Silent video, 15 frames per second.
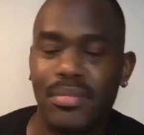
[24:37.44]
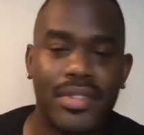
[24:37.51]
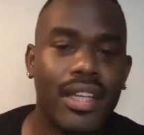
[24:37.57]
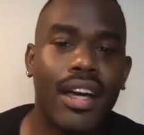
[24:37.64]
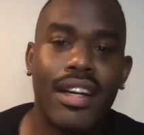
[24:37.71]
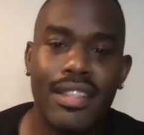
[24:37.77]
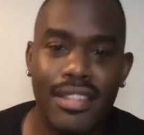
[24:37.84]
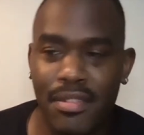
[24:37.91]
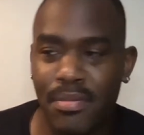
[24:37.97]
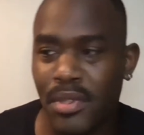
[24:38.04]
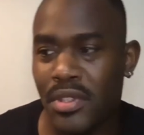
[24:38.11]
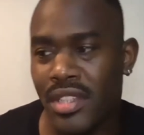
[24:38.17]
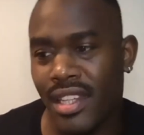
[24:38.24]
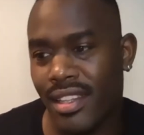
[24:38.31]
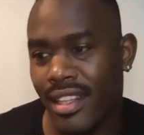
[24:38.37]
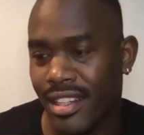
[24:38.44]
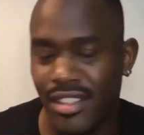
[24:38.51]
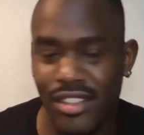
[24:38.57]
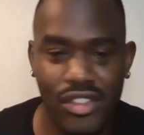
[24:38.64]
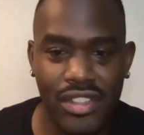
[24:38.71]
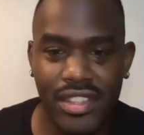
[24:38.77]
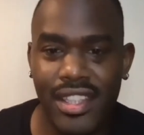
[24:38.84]
tons of music that
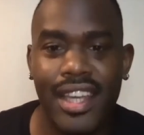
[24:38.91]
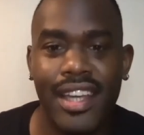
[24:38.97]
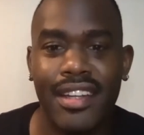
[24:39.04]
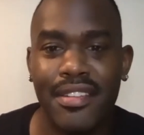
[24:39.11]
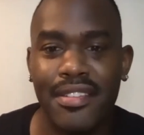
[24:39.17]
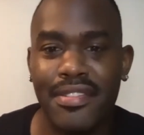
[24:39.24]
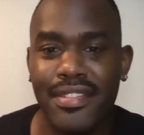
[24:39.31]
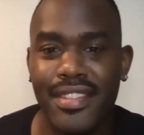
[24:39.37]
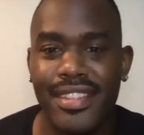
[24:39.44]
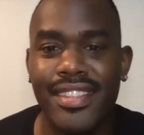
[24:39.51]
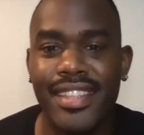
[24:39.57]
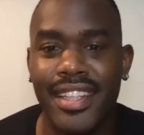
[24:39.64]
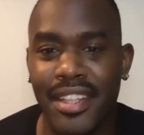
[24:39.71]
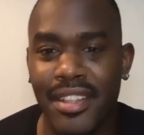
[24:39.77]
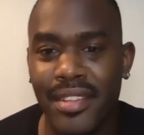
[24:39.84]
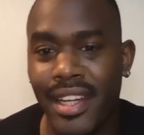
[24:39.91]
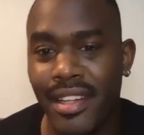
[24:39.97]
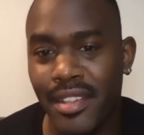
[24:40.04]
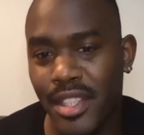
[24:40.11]
is just kind of sitting around.